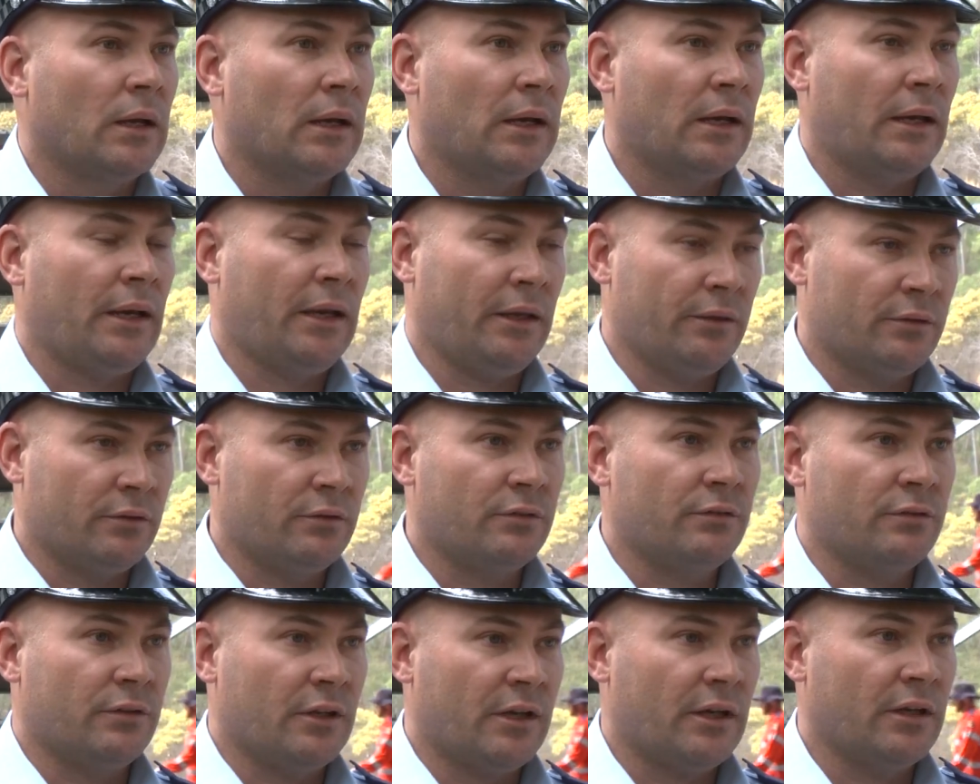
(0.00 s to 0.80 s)
Uh, at
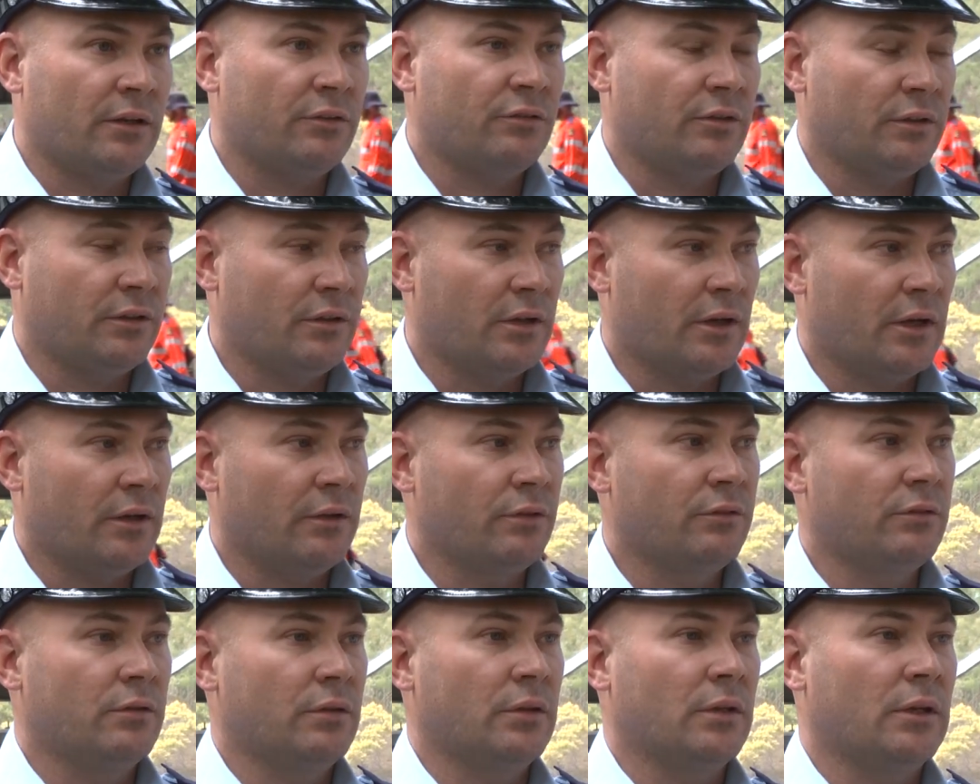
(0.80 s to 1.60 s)
this stage, she
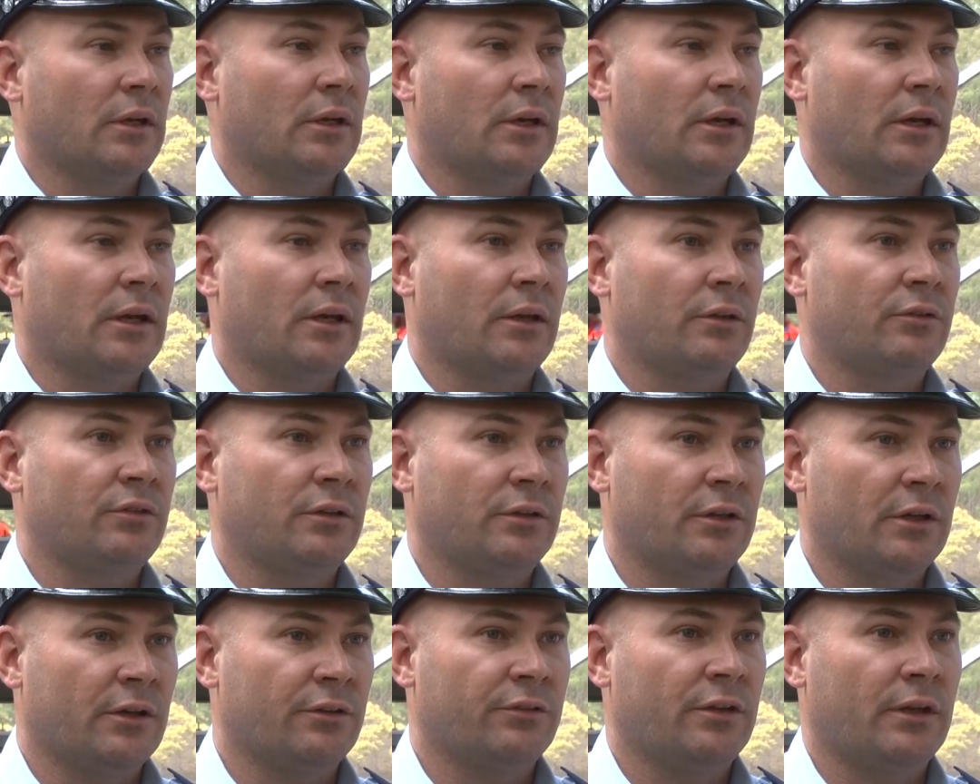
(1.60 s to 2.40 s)
does. Uh,
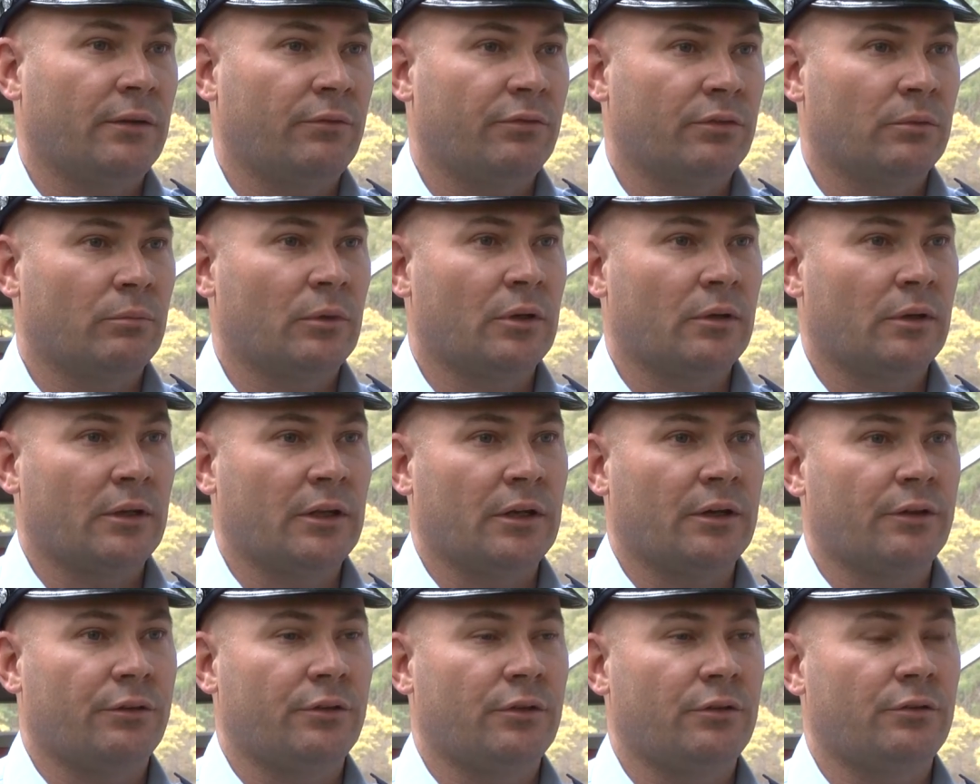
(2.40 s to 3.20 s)
she does have some mental
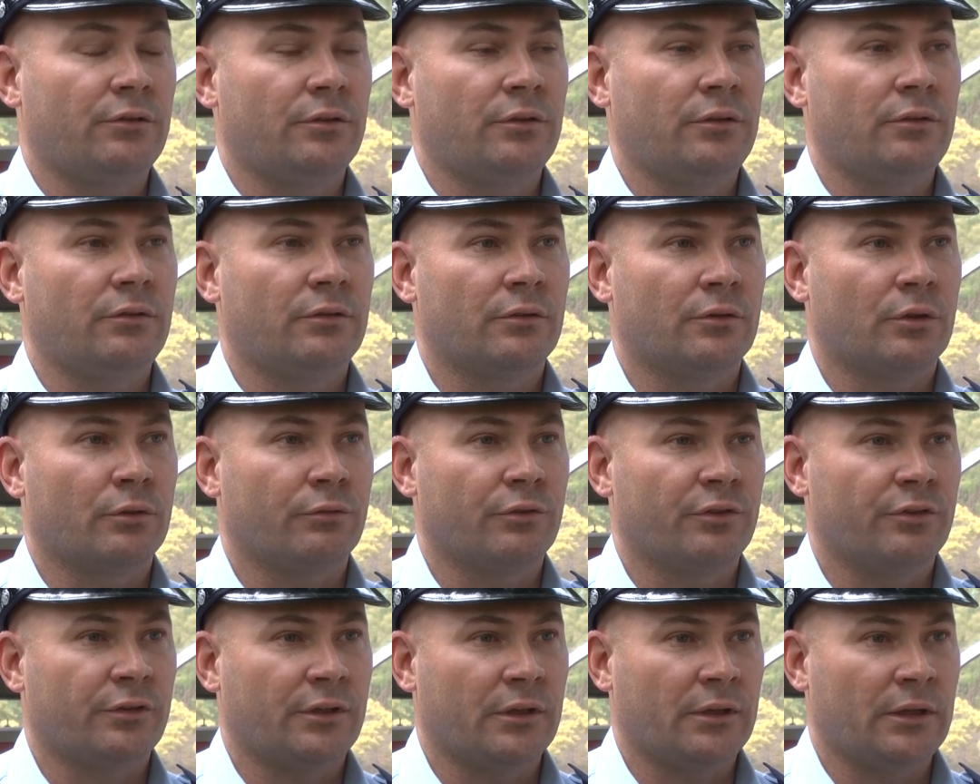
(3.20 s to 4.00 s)
health issues, and
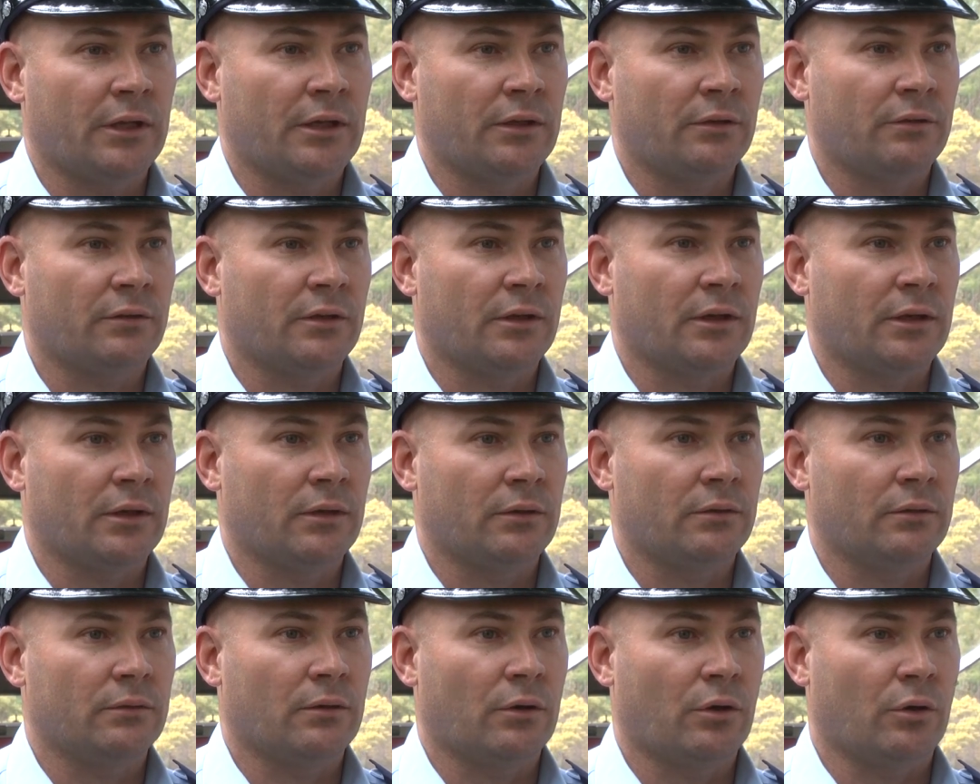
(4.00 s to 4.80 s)
obviously that
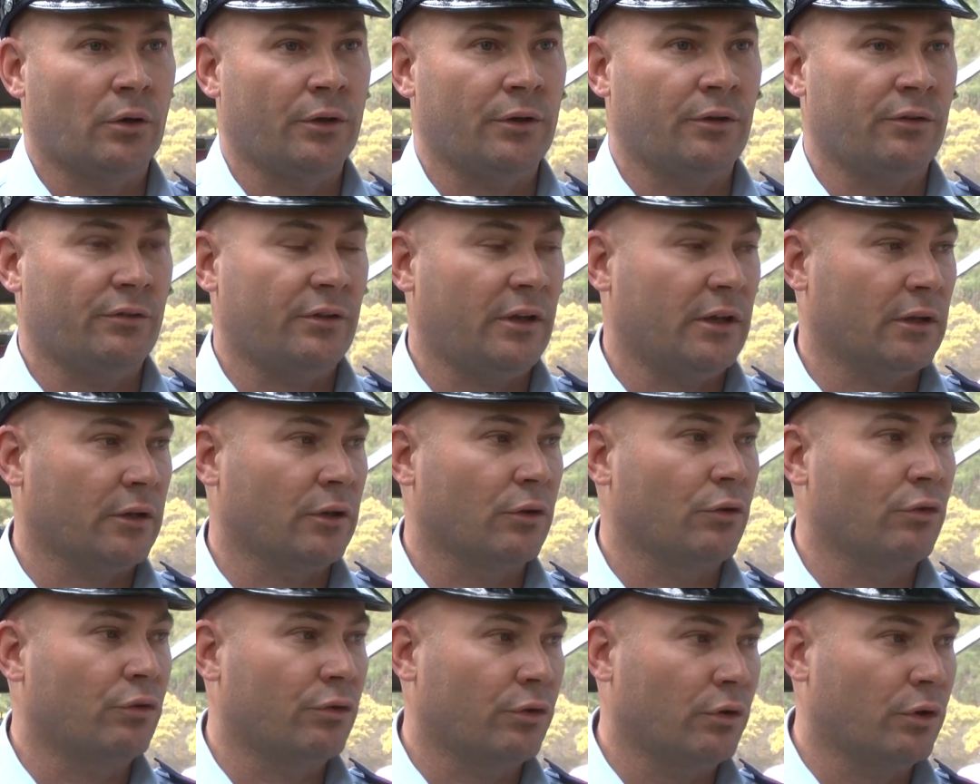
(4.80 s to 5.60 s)
uh, heightens our
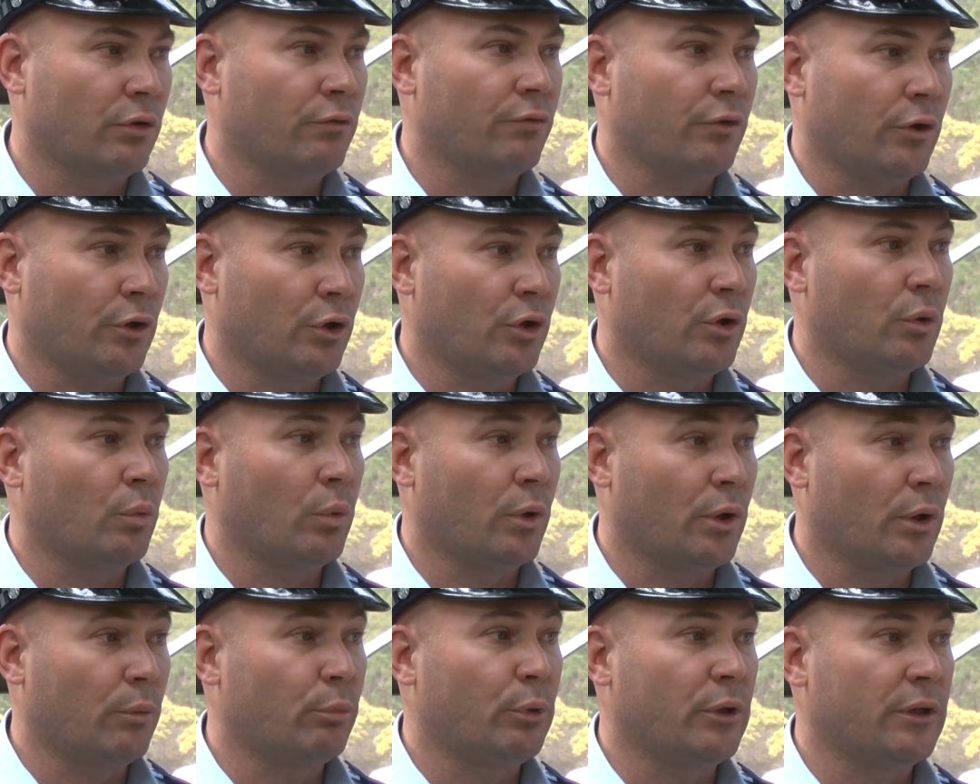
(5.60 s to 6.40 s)
concern for her
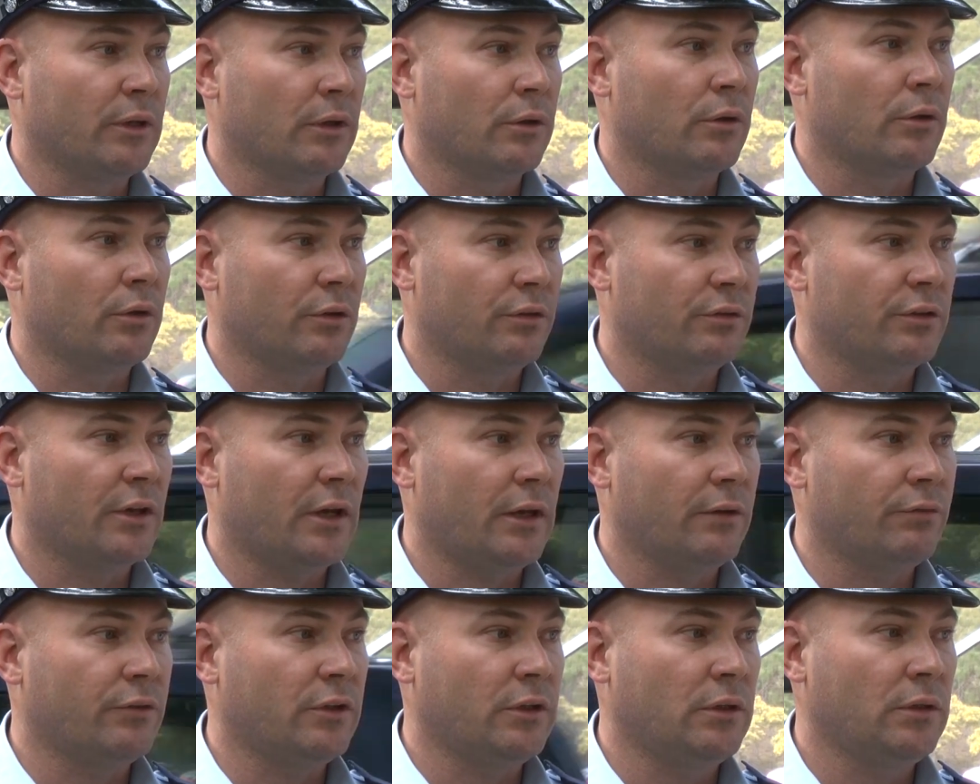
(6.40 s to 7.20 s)
wellbeing and her
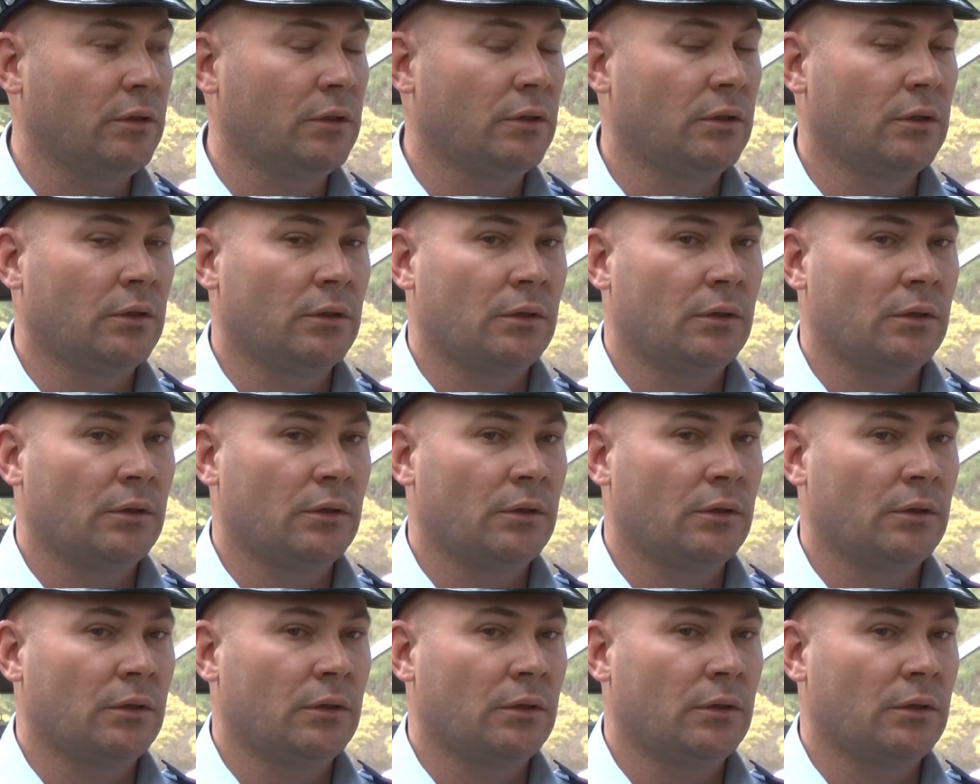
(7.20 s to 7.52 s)
safety.